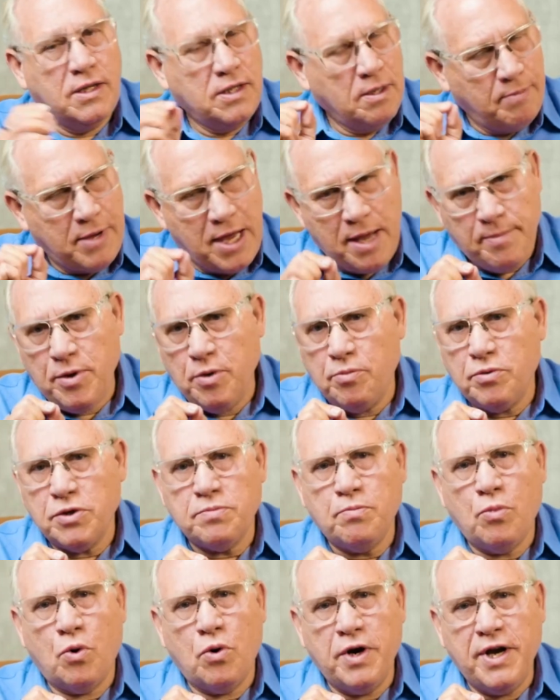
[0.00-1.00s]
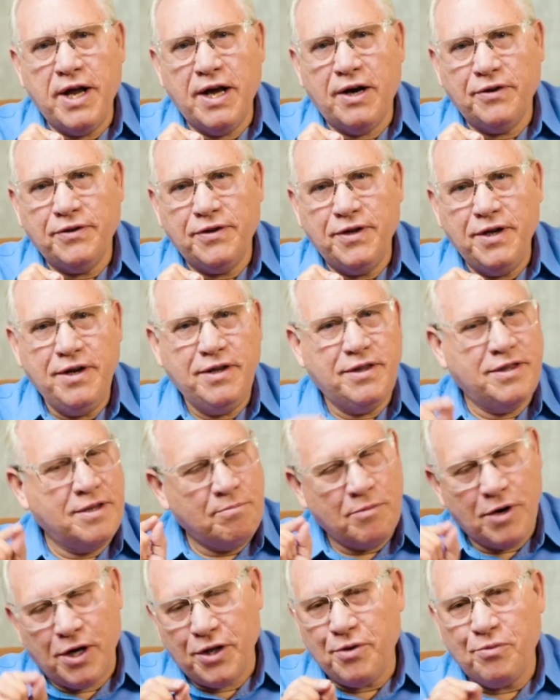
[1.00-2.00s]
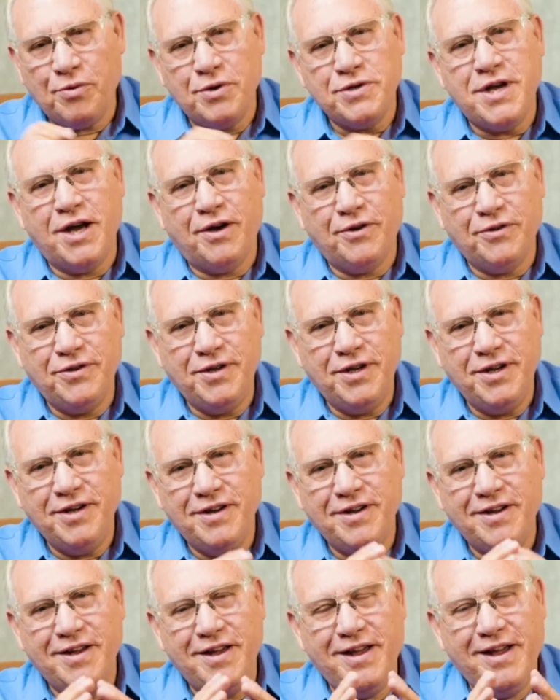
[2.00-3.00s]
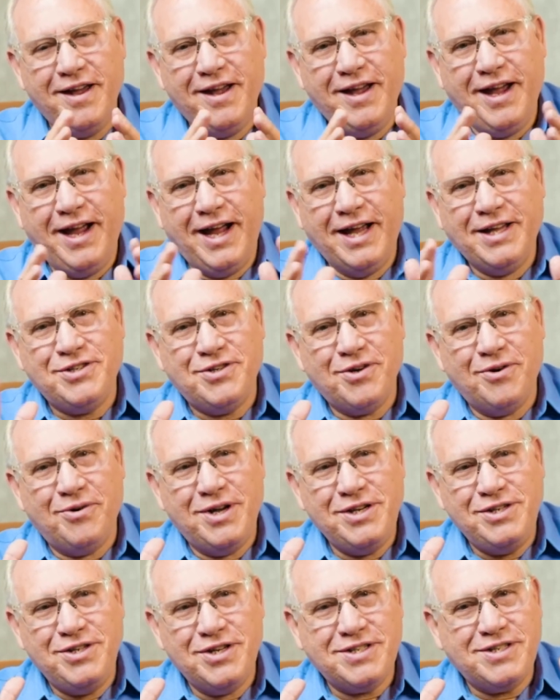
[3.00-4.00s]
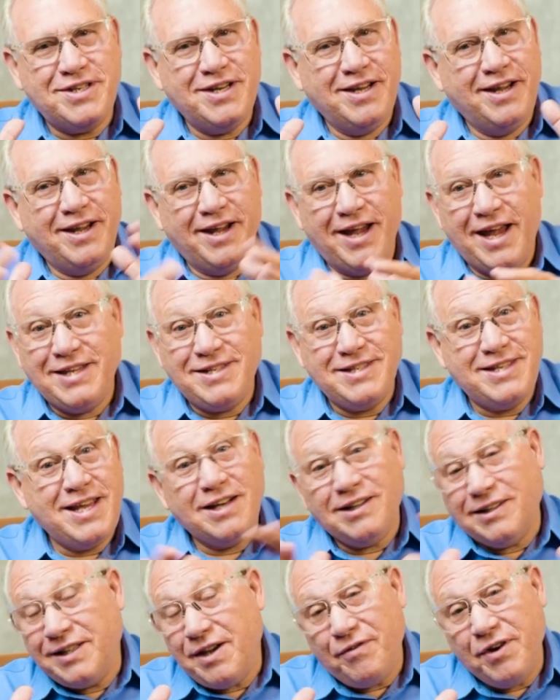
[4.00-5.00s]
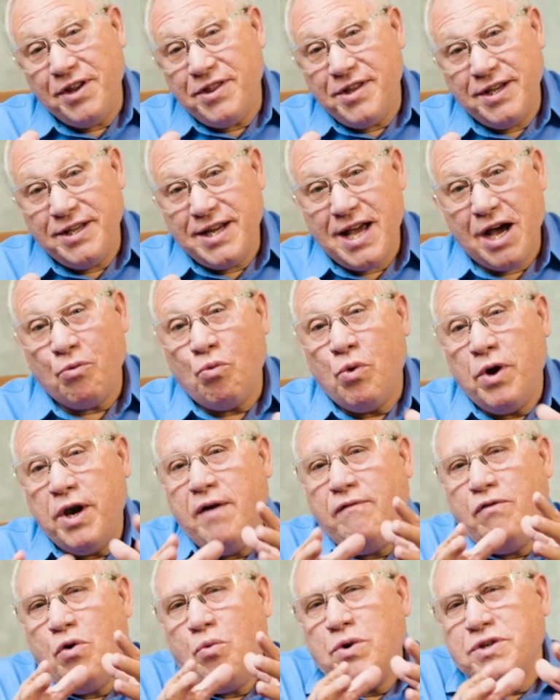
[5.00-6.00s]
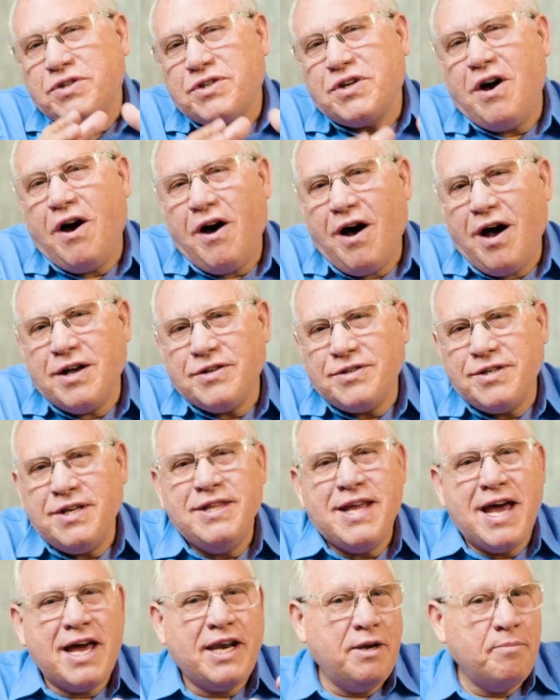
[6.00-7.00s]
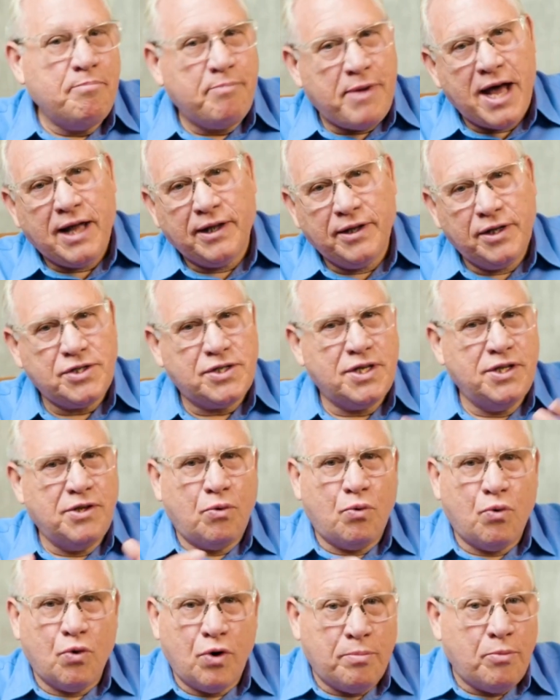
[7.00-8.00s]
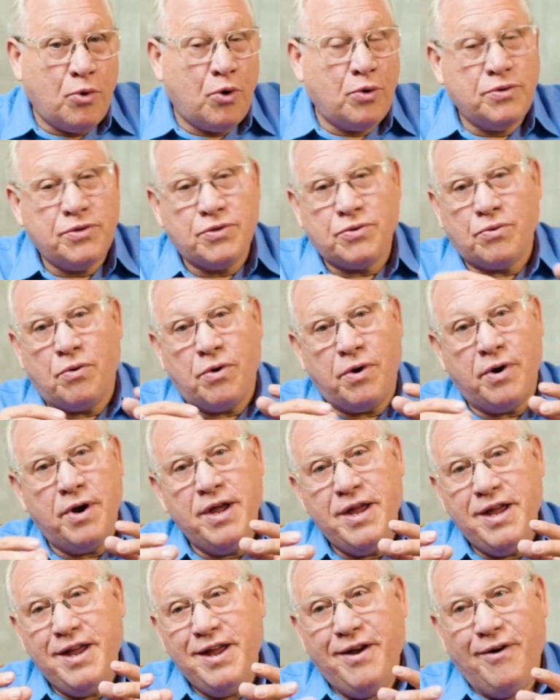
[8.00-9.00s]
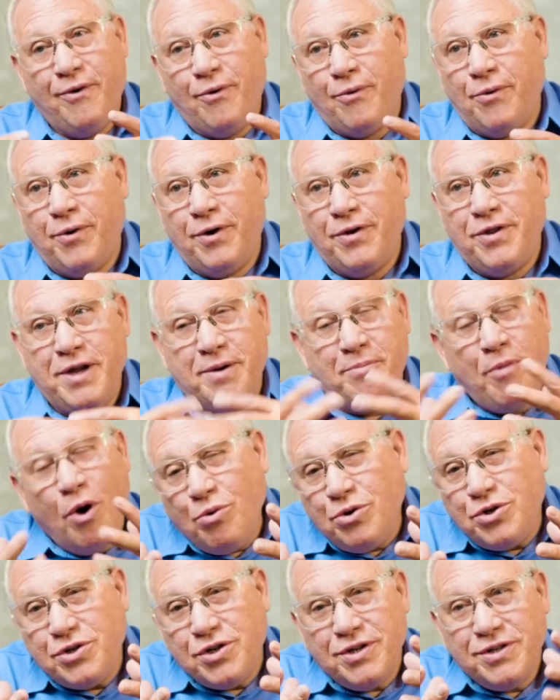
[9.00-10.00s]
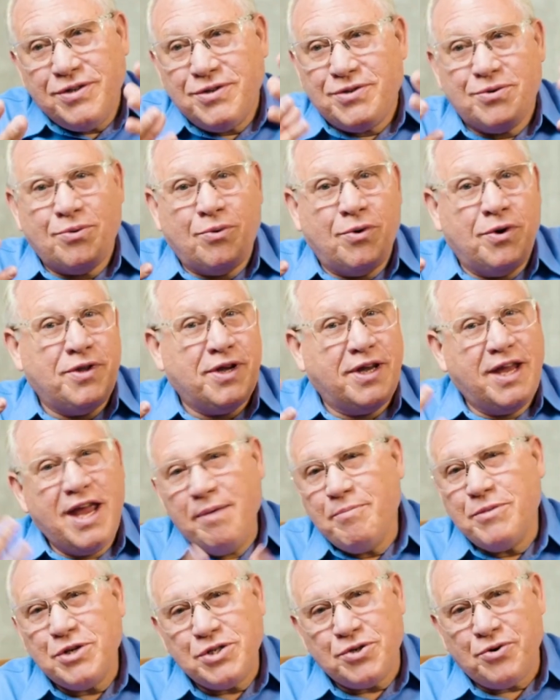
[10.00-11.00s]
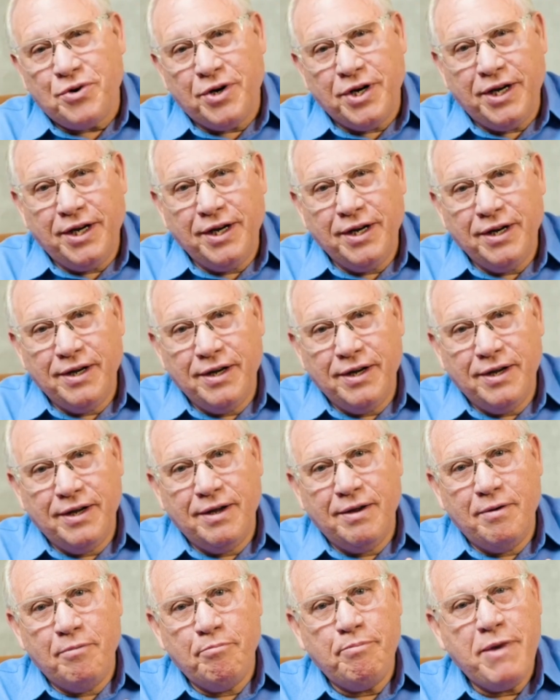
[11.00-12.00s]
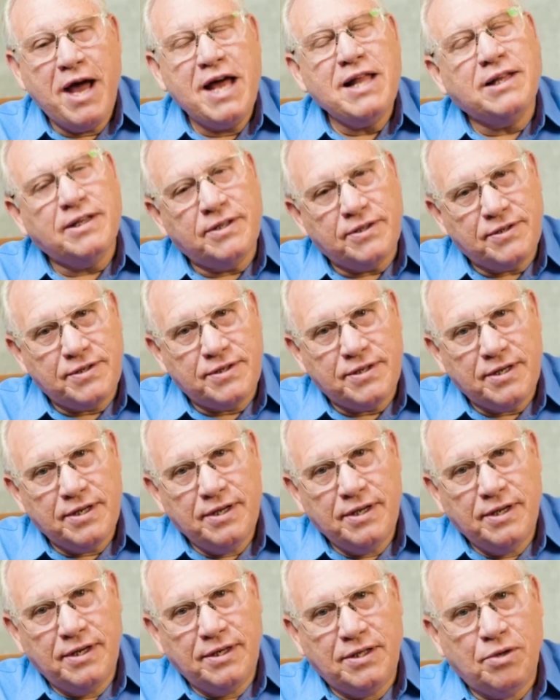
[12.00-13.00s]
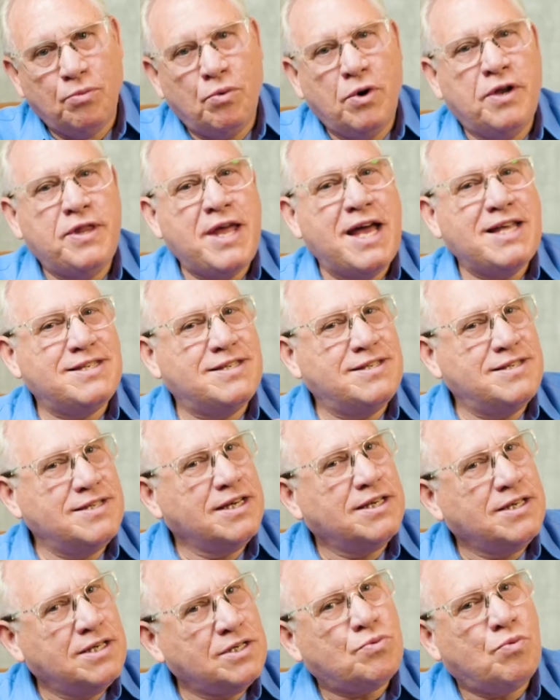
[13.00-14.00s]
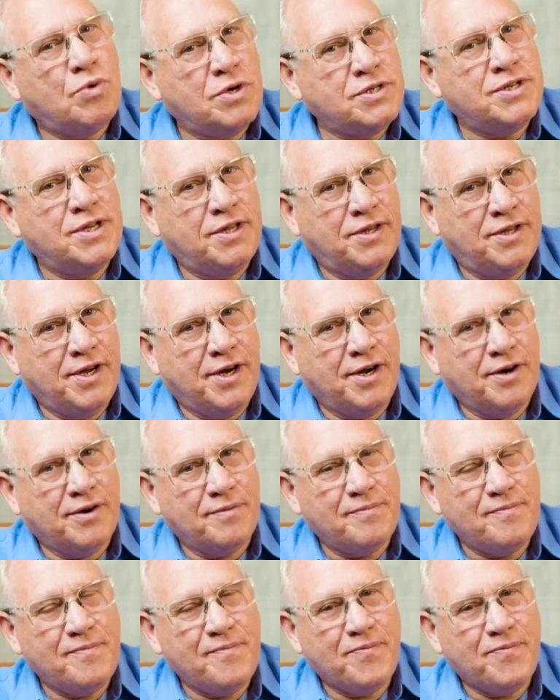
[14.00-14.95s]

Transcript: The baby was born healthy, the mother was healthy, and so it settled everything down. Whatever was causing that imbalance in the hormones or the emotions or the chemistry balanced to where that sickness wasn't there.